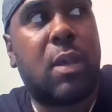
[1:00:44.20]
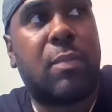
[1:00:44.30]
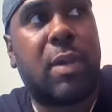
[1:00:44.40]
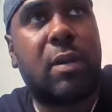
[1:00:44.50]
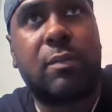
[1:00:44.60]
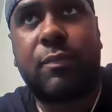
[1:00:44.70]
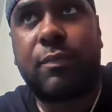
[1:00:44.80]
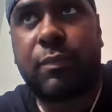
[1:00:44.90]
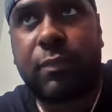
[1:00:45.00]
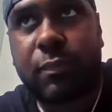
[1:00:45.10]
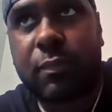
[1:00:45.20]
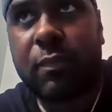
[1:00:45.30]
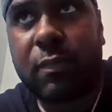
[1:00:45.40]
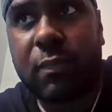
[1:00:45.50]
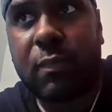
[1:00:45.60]
about
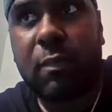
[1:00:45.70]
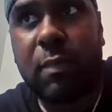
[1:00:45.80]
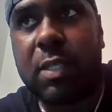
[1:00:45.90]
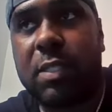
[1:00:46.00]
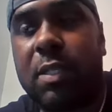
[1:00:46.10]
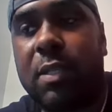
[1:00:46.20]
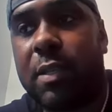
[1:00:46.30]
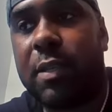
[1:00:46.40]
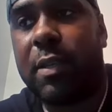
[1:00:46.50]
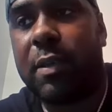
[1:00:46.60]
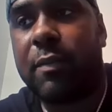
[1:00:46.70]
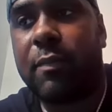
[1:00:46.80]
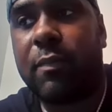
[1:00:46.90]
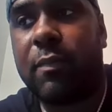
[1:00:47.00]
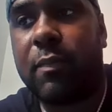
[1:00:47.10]
my senior
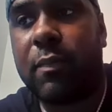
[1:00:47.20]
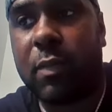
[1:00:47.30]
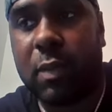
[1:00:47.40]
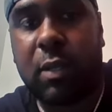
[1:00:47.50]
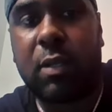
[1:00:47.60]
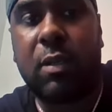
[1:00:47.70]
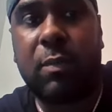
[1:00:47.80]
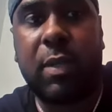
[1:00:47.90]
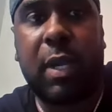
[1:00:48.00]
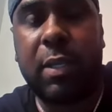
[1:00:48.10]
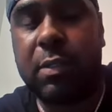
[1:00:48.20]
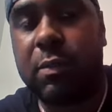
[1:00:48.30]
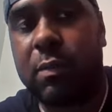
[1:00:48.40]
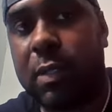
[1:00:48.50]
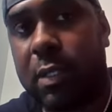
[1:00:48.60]
year at Columbia High
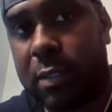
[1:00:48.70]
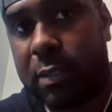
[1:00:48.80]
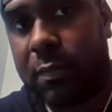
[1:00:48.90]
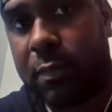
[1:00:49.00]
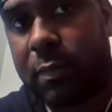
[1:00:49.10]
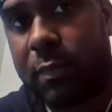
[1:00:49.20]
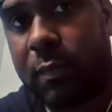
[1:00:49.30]
School is